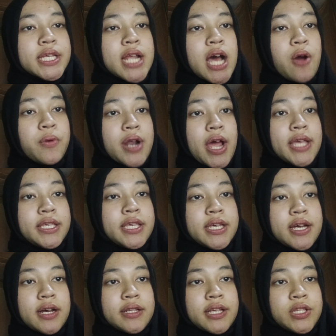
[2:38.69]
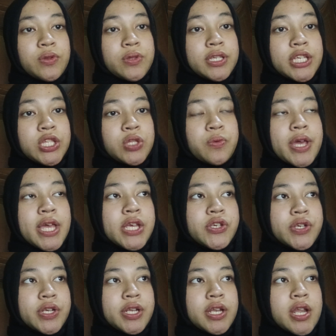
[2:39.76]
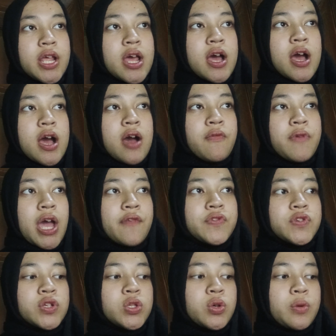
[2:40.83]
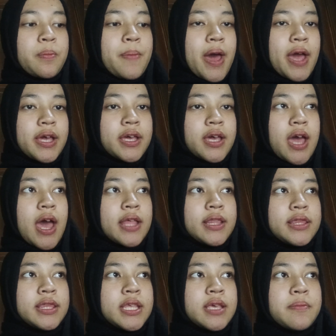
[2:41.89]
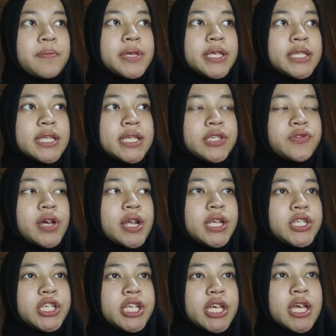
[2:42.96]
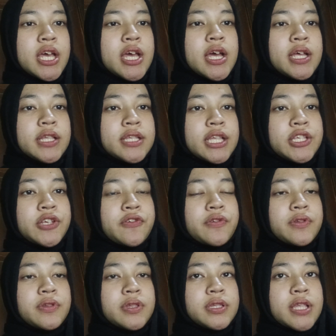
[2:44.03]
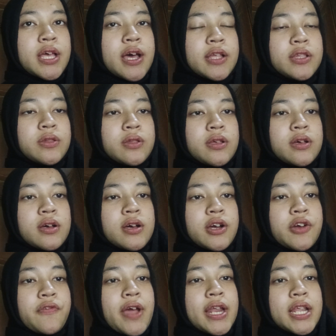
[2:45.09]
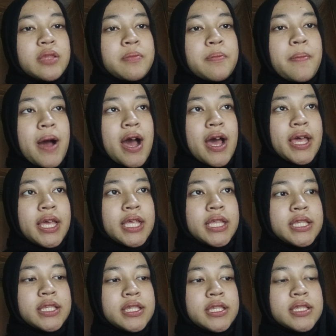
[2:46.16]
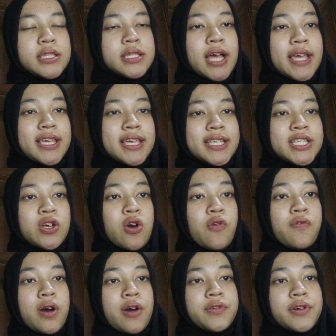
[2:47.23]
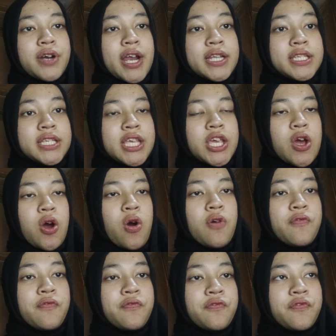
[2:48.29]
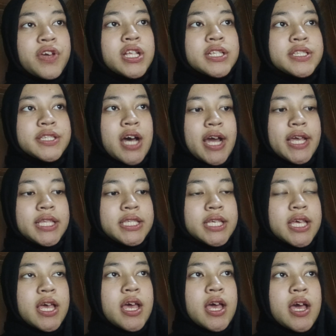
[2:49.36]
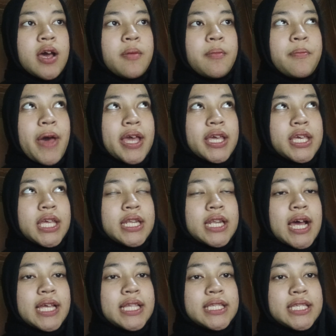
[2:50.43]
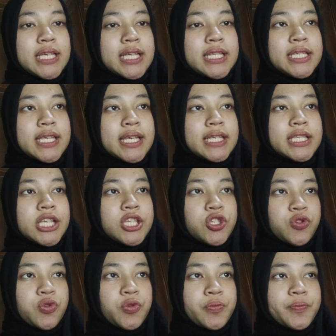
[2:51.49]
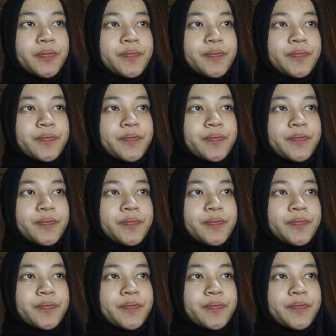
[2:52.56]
how Nike got into the situation, we have to look back at the business strategy that created by Nike's co-founder and CEO Phil Knight back in 1962.